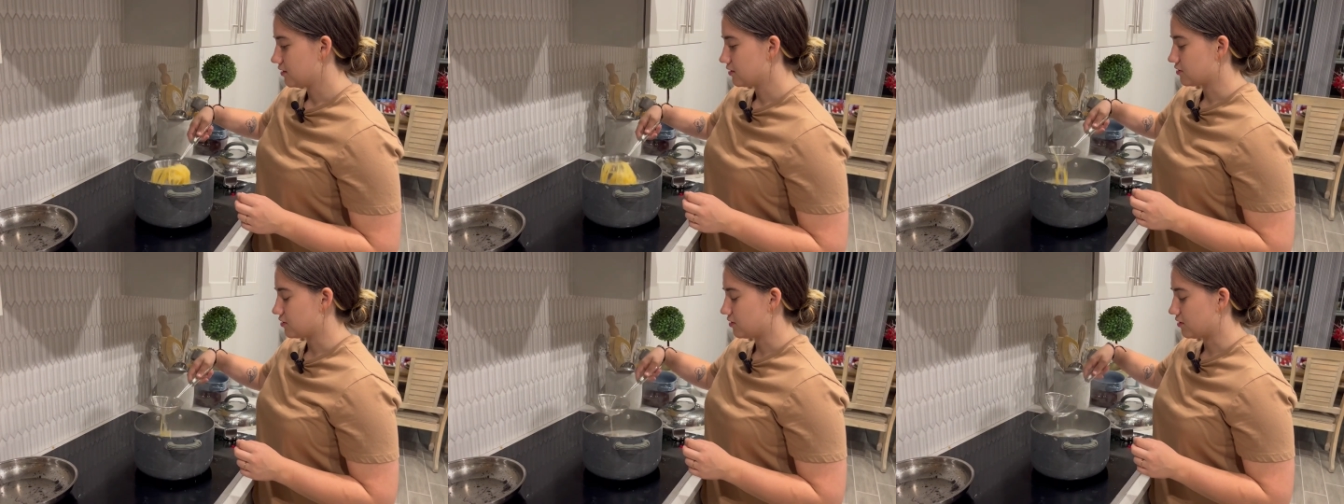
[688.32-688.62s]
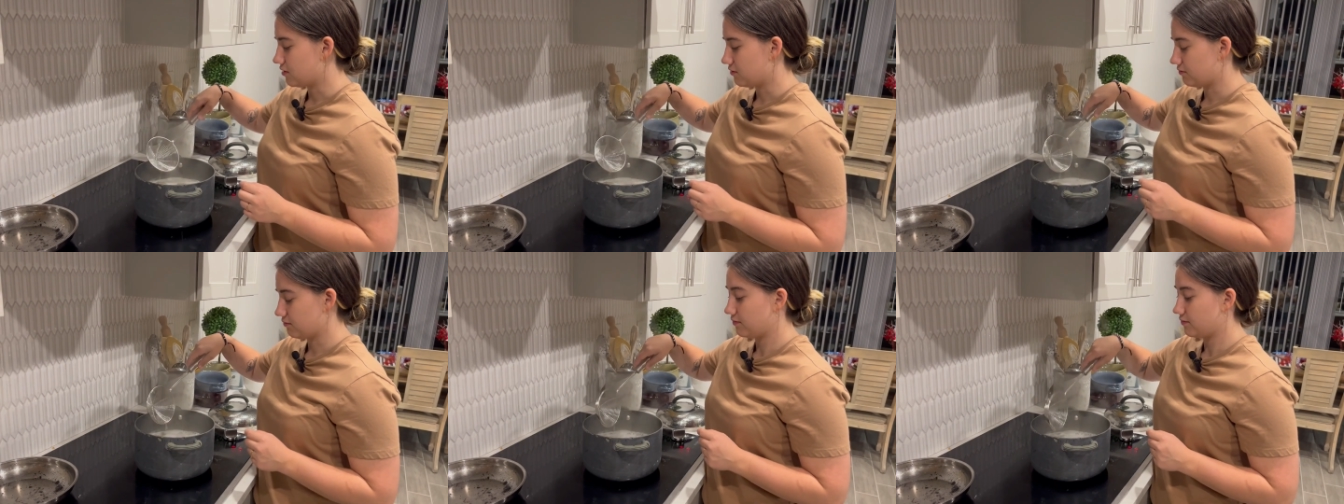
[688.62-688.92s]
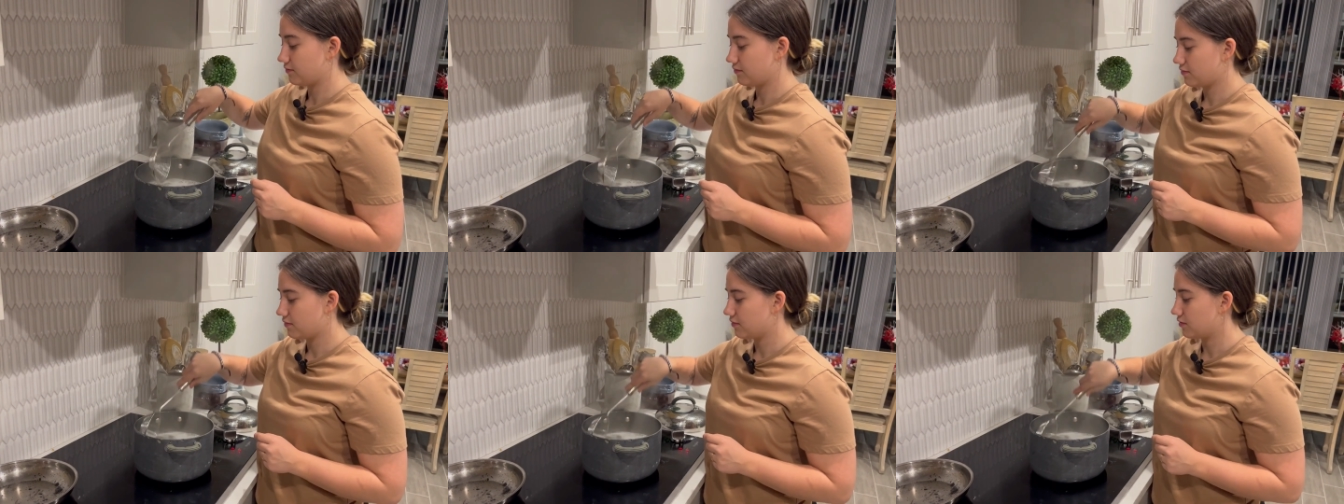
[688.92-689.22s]
So
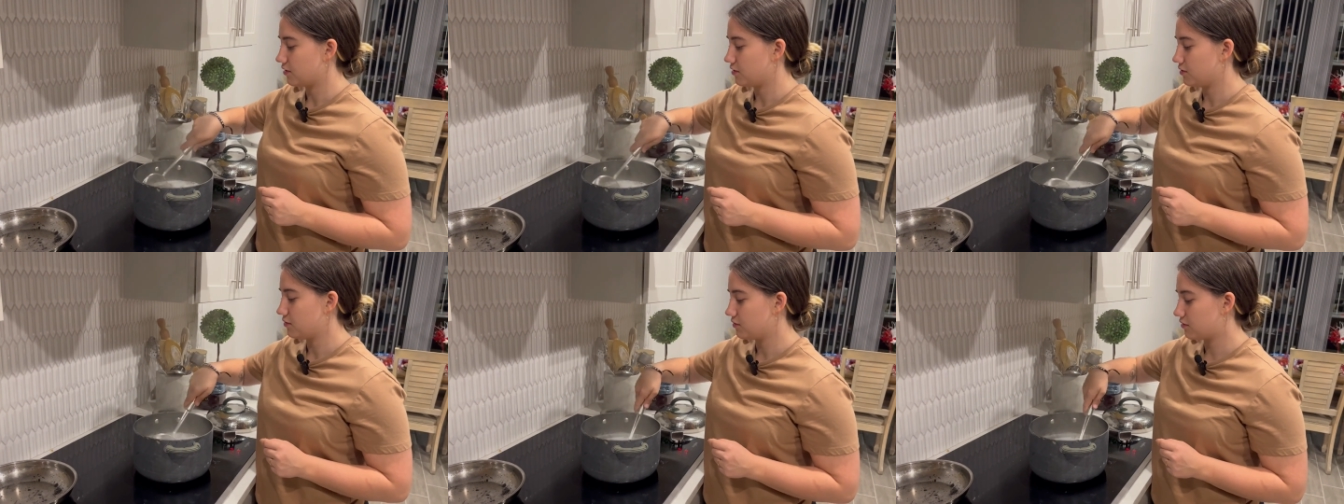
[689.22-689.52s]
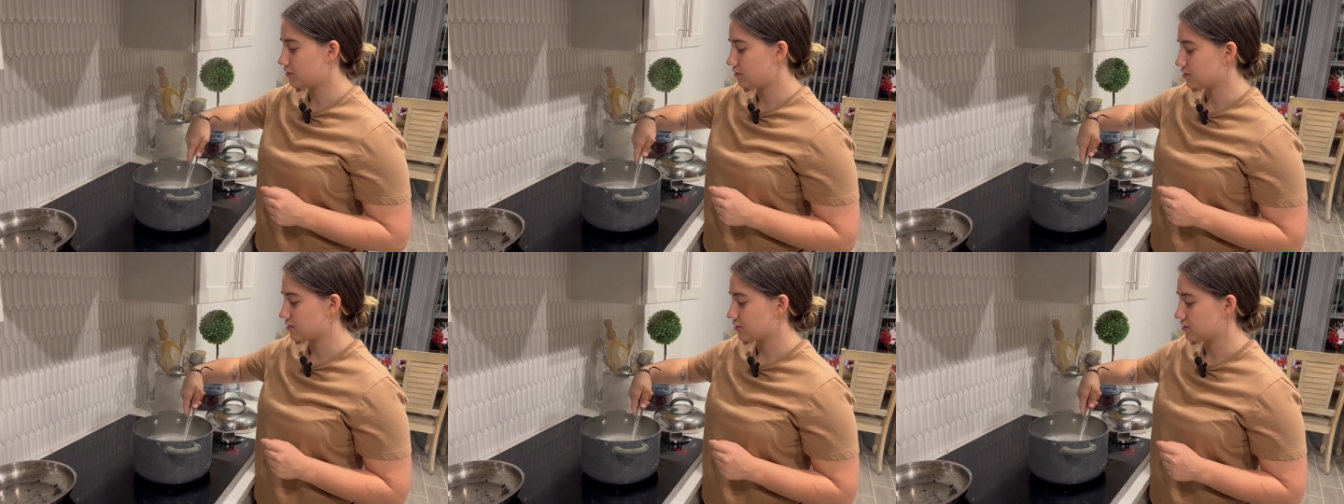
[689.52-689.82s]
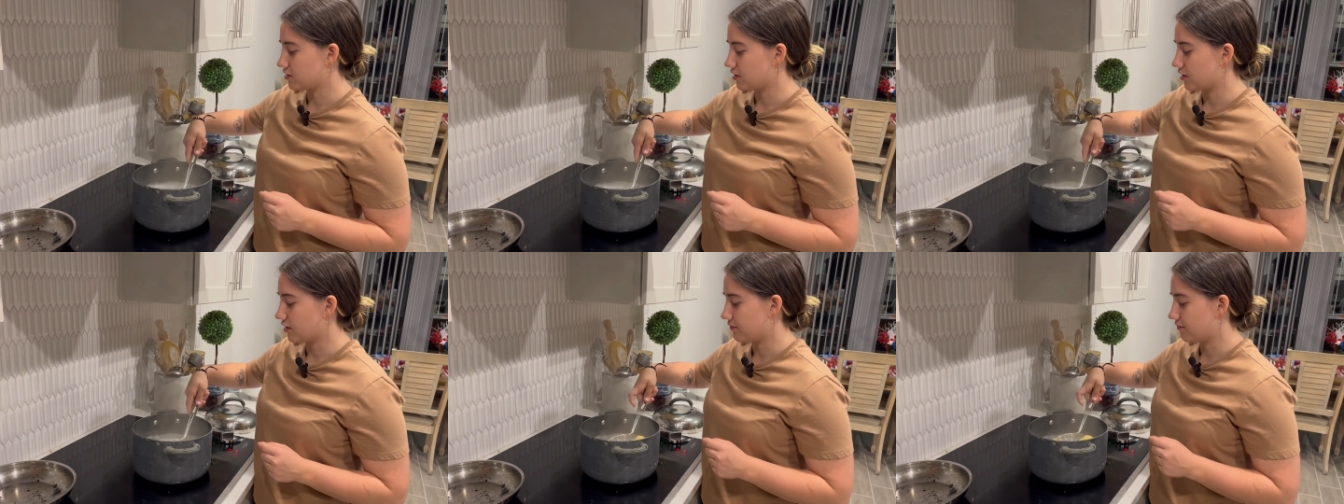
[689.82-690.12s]
the noodles are
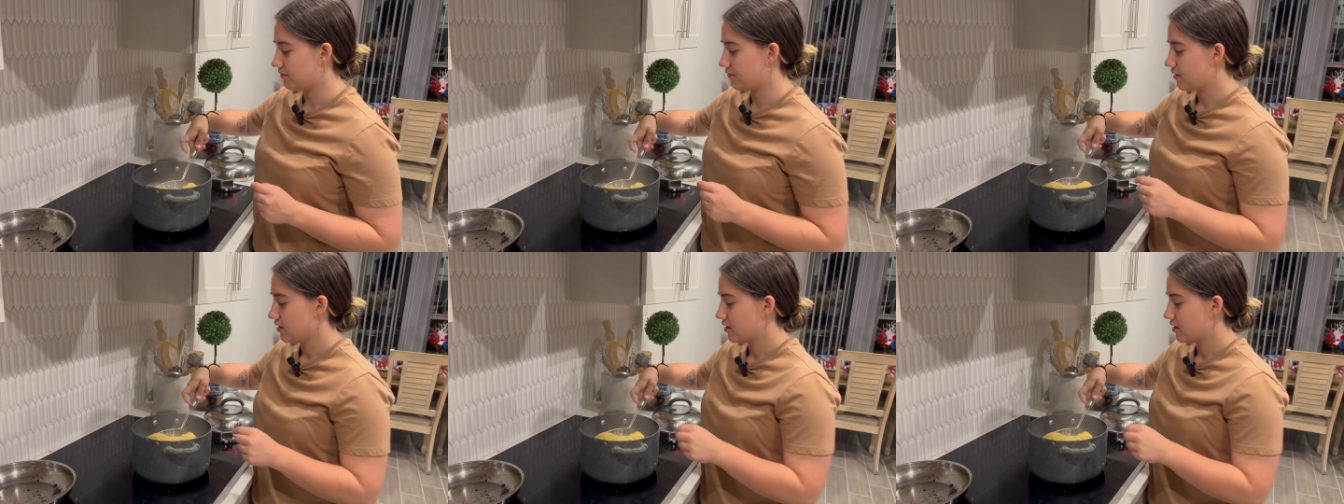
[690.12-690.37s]
done.